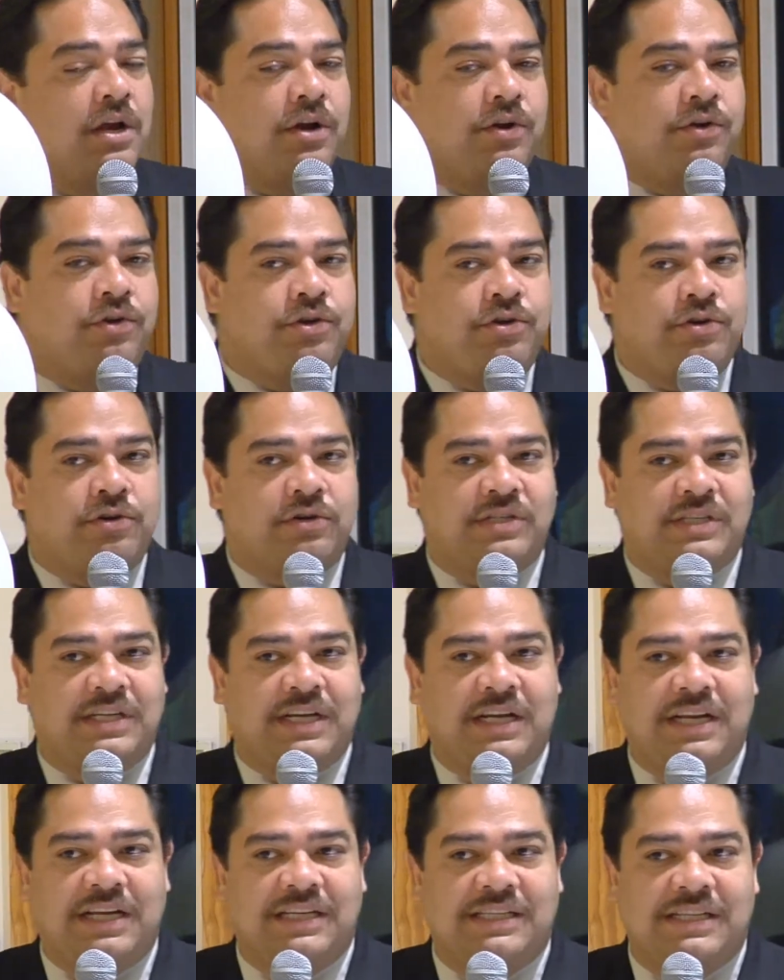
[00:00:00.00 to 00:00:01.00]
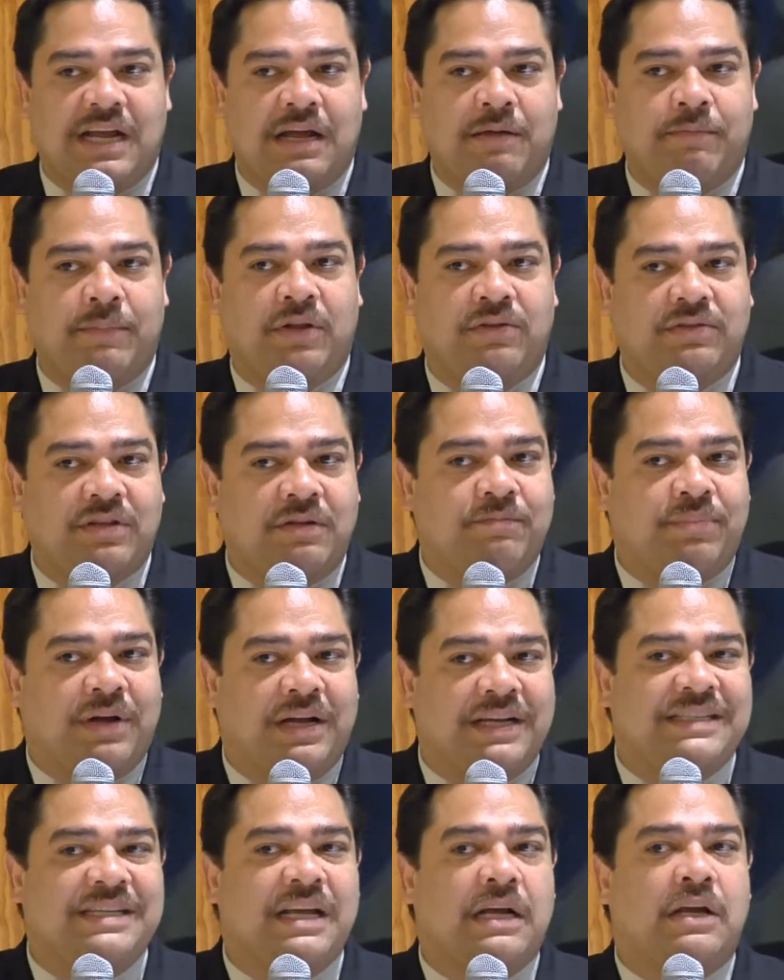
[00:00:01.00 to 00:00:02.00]
New York City is not a melting pot,
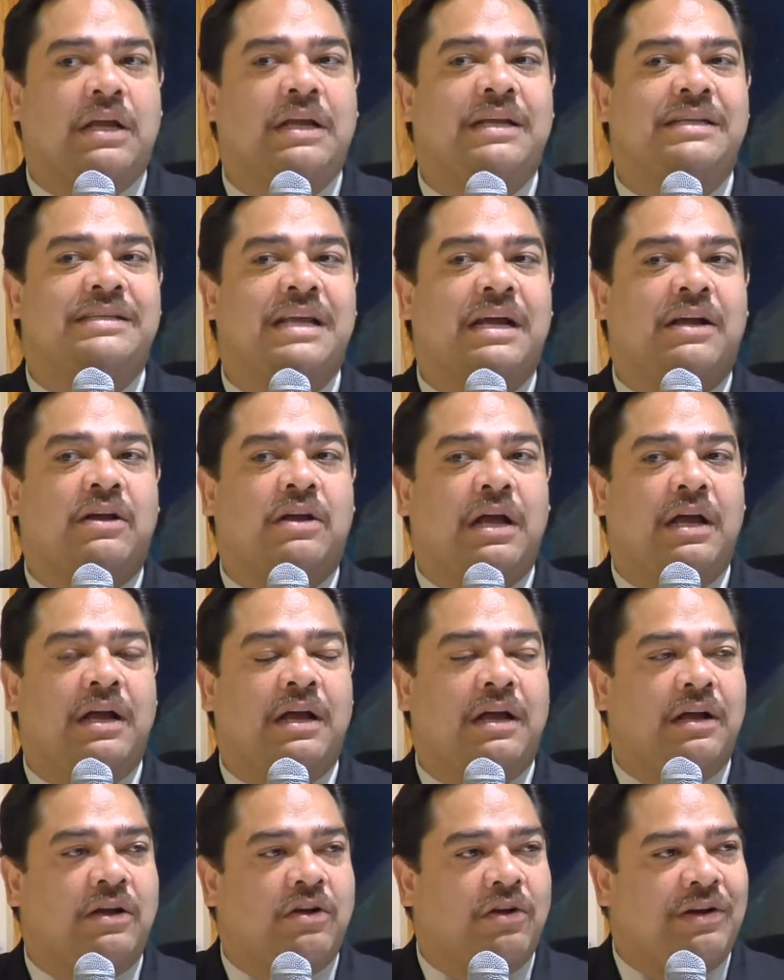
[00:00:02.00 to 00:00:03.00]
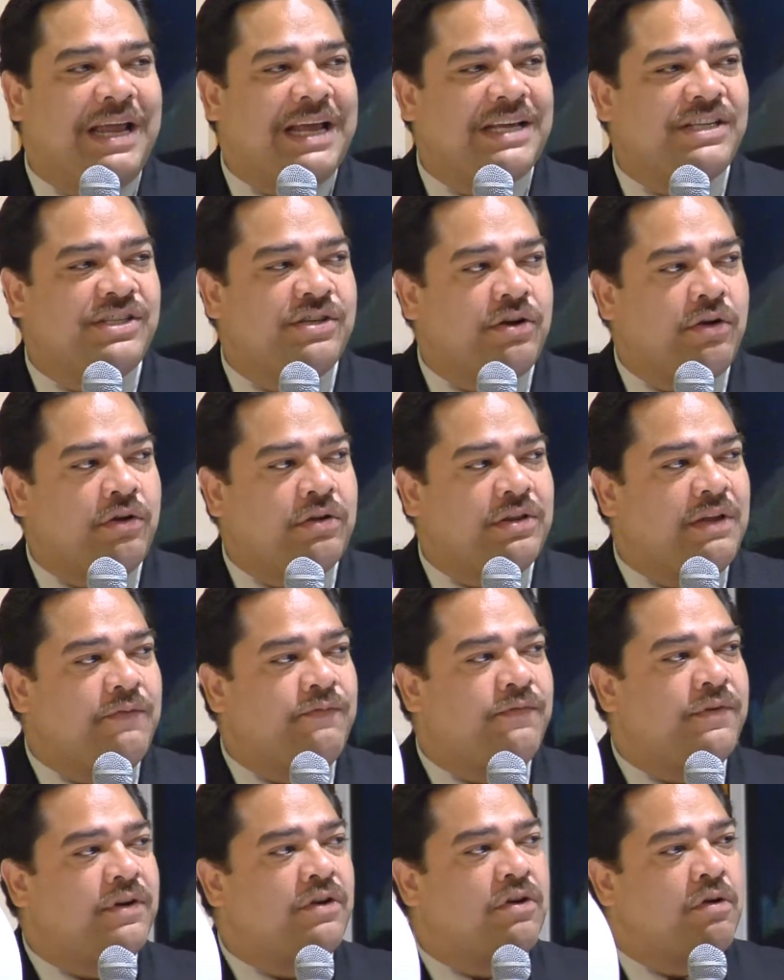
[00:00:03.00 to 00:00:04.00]
it's a collection of
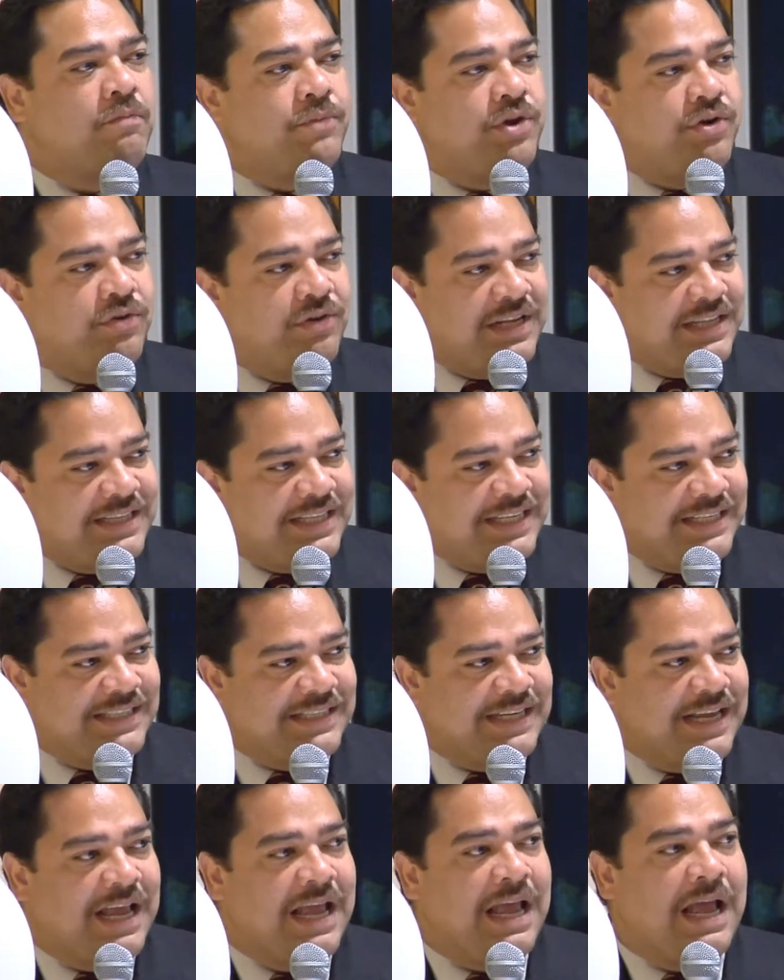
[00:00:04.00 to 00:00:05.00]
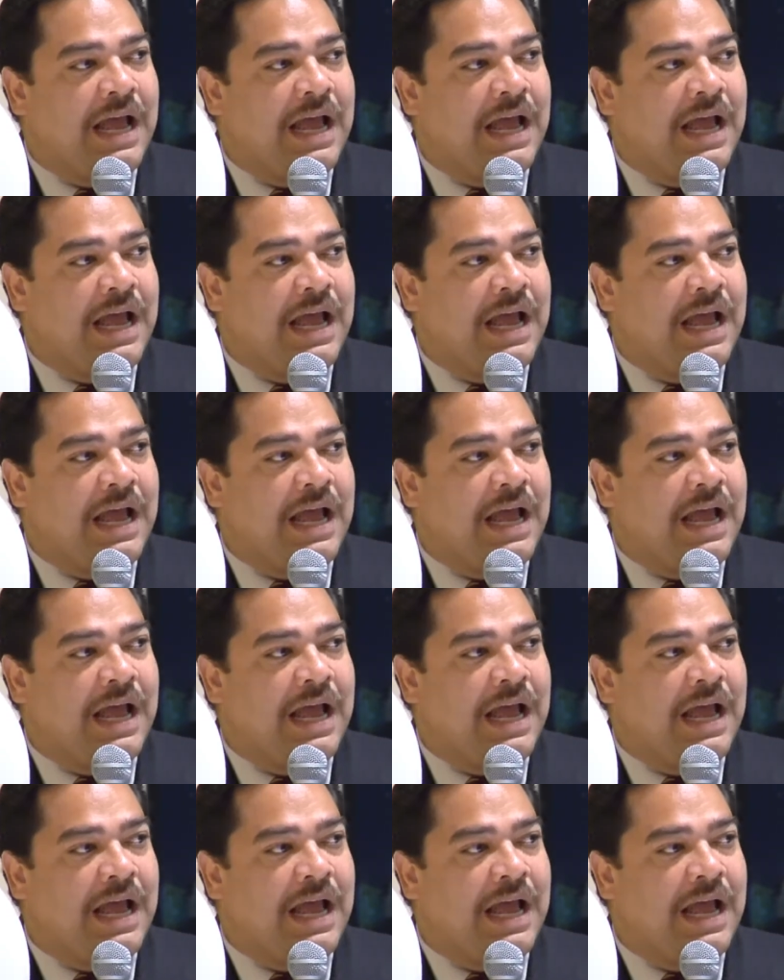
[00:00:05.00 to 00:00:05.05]
different communities.